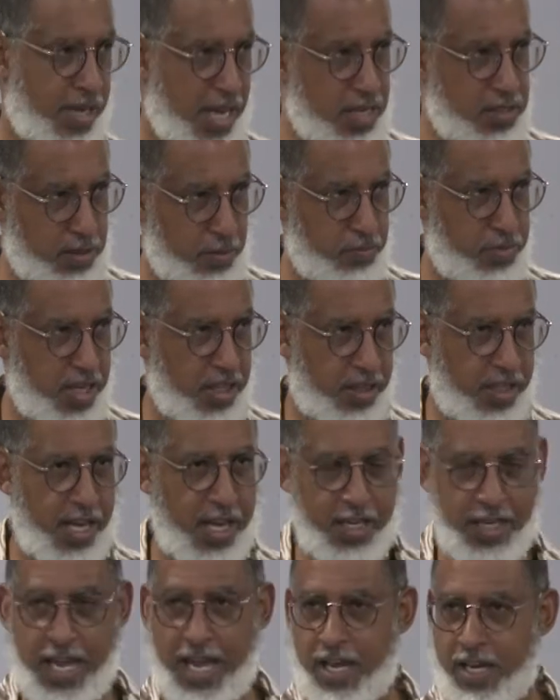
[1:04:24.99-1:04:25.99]
That's the big
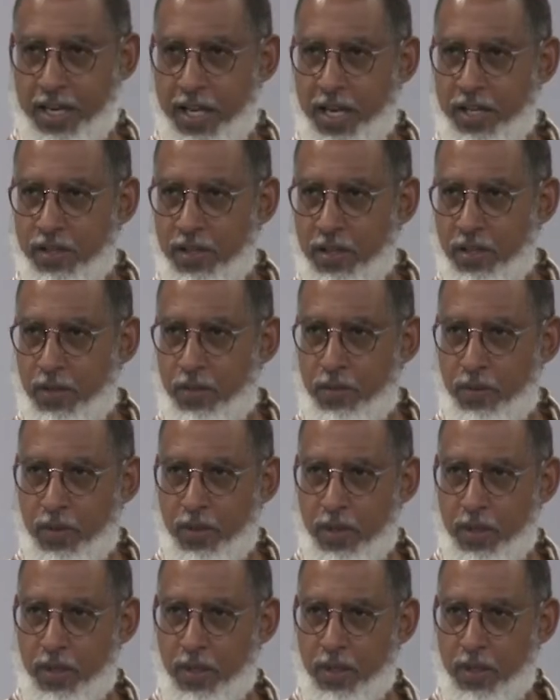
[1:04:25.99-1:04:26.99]
thing nowadays, you know.
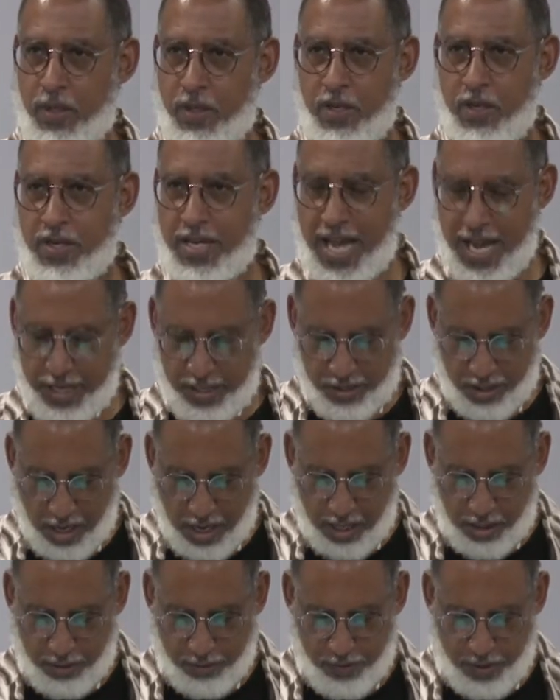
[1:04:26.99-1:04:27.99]
You're not
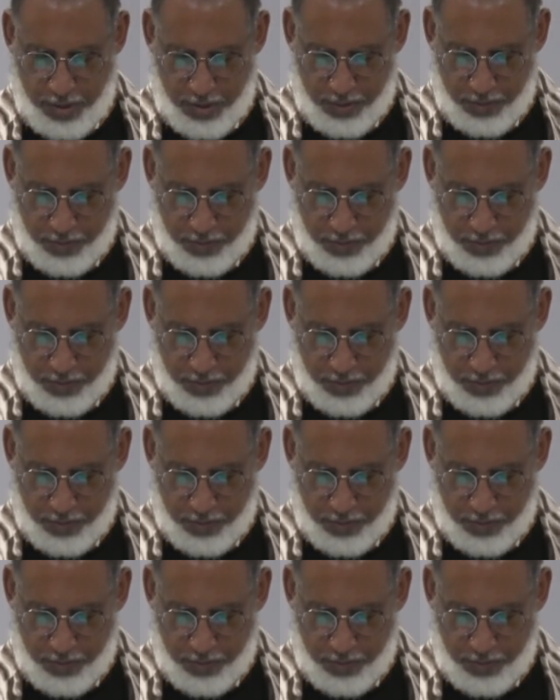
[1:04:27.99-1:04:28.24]
tolerant.